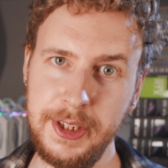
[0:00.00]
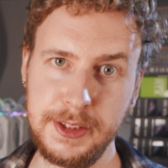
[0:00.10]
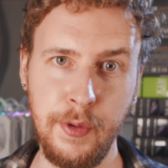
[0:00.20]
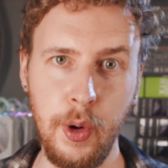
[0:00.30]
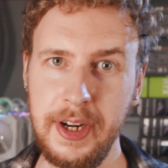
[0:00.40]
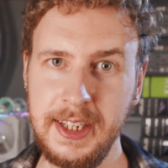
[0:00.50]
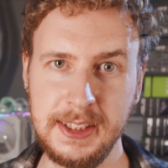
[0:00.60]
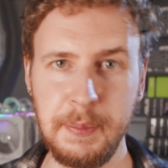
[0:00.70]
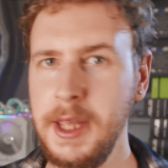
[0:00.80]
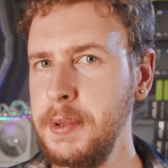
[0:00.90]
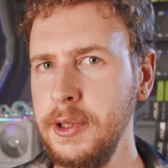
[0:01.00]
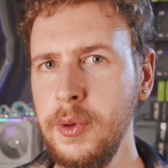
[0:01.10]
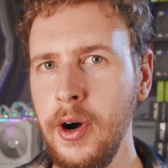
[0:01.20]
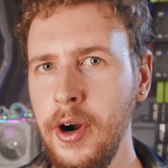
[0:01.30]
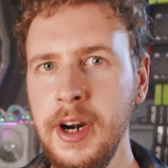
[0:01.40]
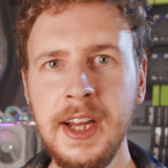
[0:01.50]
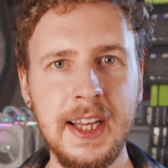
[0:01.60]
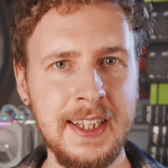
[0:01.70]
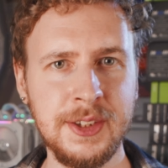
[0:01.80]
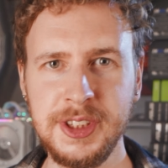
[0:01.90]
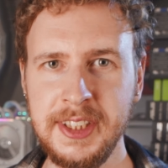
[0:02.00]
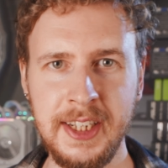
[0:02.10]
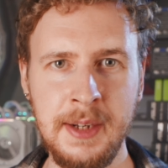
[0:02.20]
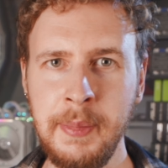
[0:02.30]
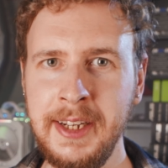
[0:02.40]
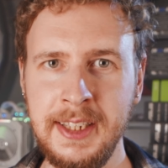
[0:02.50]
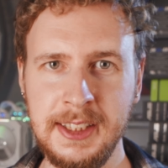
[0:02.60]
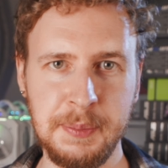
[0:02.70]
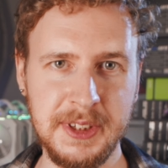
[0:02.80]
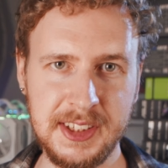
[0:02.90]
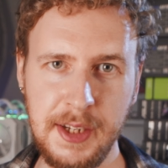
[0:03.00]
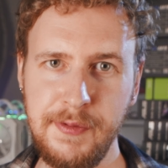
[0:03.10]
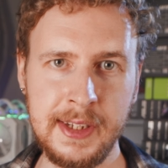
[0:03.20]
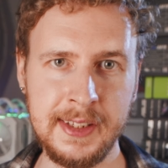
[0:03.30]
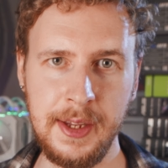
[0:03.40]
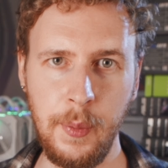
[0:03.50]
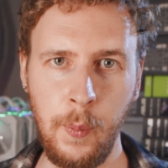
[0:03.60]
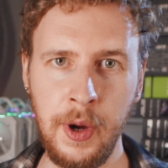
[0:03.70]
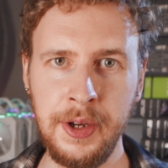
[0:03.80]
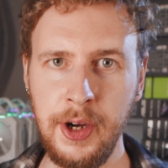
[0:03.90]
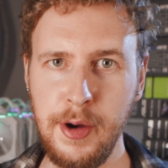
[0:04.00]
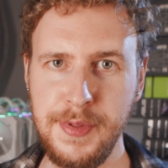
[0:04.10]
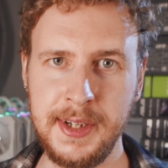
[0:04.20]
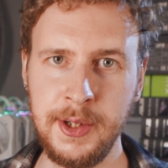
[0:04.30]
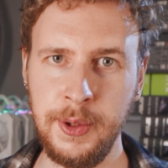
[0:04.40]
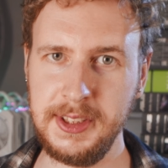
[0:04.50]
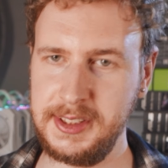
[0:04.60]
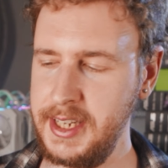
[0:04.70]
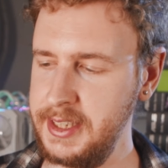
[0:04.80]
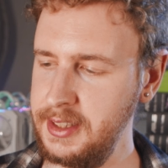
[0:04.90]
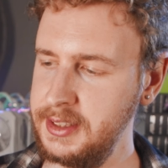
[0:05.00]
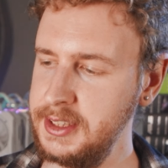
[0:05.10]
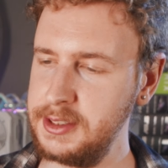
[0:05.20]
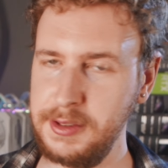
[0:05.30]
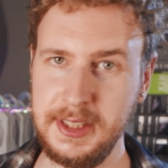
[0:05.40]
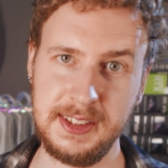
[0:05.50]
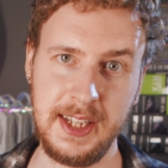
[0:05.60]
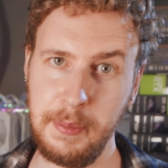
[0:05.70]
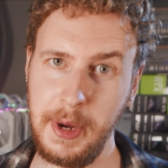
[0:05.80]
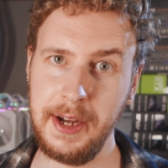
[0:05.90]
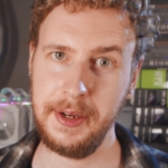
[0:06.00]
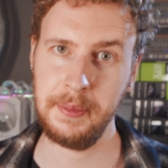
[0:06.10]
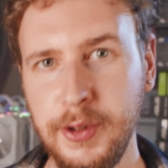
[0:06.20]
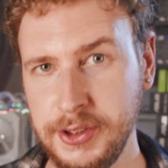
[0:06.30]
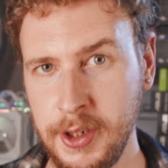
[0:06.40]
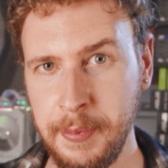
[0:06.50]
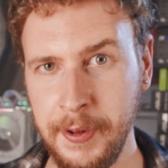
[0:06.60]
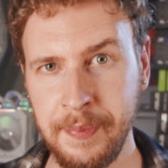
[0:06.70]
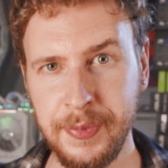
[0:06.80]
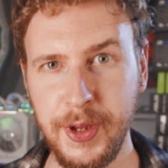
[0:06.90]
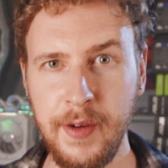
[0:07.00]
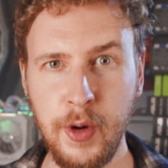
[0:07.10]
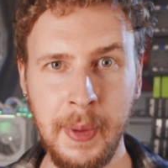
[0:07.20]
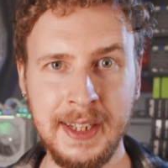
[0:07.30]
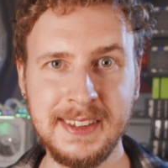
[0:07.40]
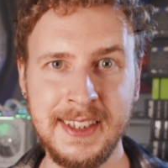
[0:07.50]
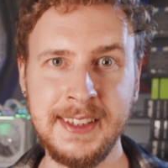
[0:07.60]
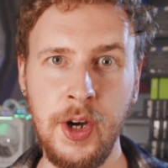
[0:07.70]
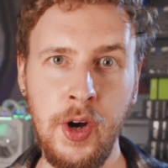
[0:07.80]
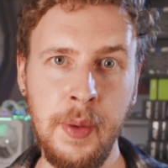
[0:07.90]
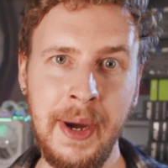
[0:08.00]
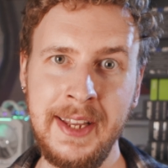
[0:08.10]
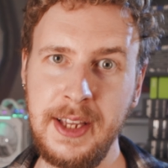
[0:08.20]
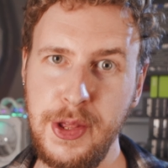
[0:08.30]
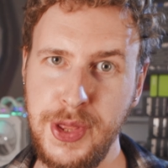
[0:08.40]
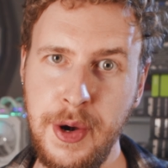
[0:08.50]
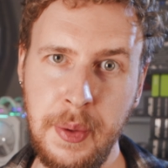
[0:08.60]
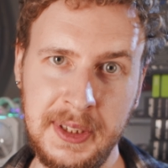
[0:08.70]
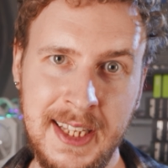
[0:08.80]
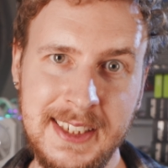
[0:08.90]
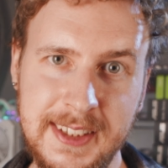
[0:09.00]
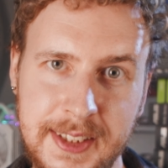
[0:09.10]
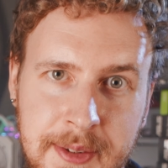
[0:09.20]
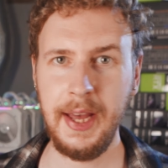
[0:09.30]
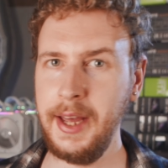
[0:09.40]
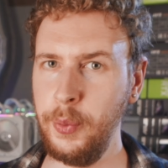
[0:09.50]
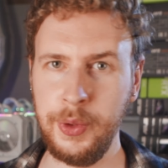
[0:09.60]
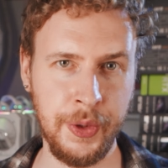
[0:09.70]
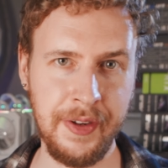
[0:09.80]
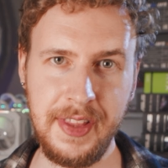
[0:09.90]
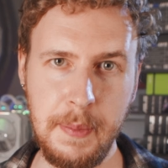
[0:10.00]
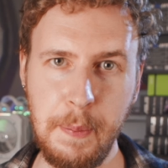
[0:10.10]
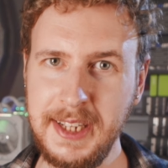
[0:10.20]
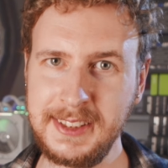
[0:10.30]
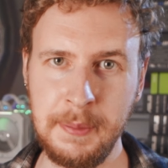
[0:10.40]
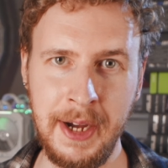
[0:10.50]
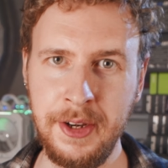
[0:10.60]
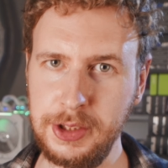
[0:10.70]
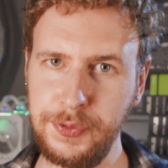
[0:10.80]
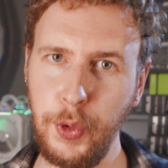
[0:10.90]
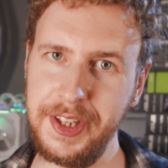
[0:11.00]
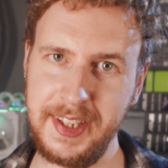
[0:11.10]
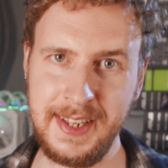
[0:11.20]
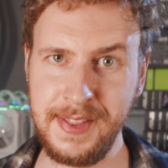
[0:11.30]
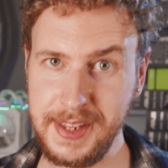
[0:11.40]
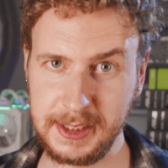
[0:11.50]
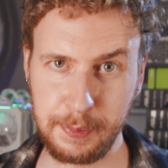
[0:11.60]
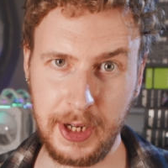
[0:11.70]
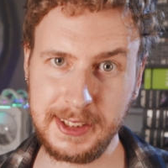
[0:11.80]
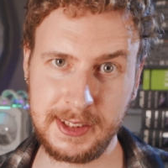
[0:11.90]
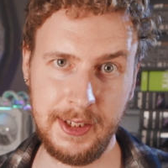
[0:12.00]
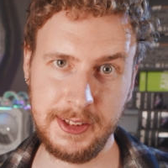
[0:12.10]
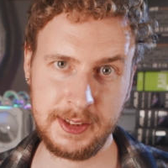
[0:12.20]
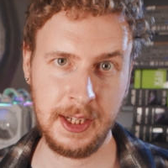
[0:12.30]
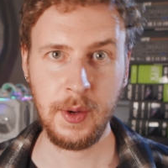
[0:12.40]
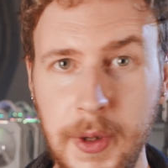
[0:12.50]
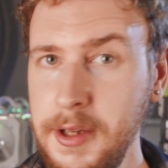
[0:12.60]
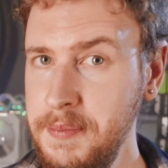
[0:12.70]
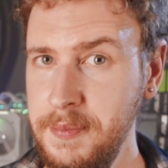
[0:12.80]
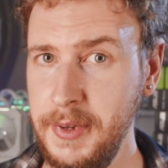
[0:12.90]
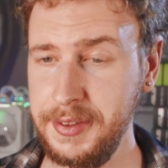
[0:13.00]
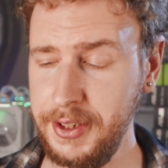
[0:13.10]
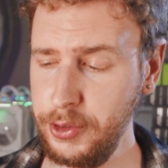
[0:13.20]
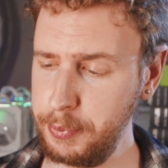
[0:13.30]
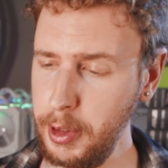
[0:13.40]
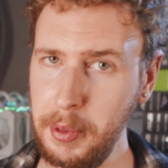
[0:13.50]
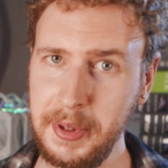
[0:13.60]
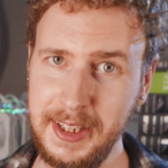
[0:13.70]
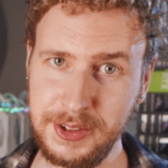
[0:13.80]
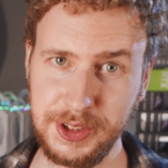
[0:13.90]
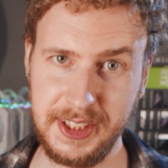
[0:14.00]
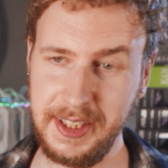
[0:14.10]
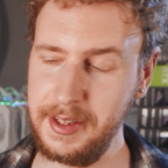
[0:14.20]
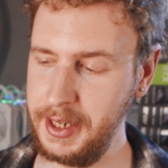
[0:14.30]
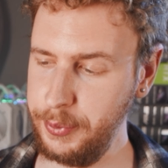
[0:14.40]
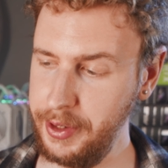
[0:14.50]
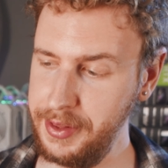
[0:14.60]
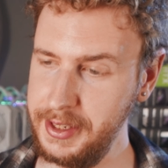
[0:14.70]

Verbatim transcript: is for is people who are interested in mining specifically one of the coins that these things can mine. For example, you have your mindset on mining Ethereum Classic and want one of the best miners for it in this price class. Well, then you're probably interested in one of